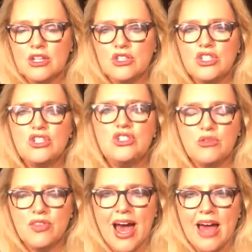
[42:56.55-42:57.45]
to
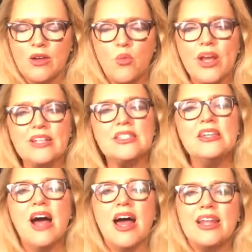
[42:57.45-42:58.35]
do that when it's
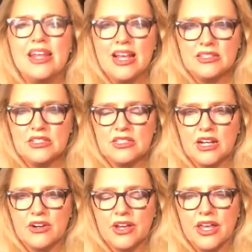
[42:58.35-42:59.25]
not
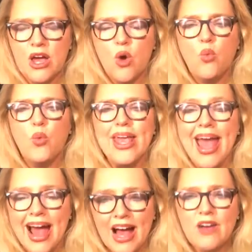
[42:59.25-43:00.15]
necessary. We
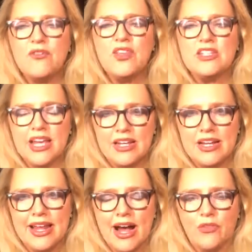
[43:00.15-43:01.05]
have the data now.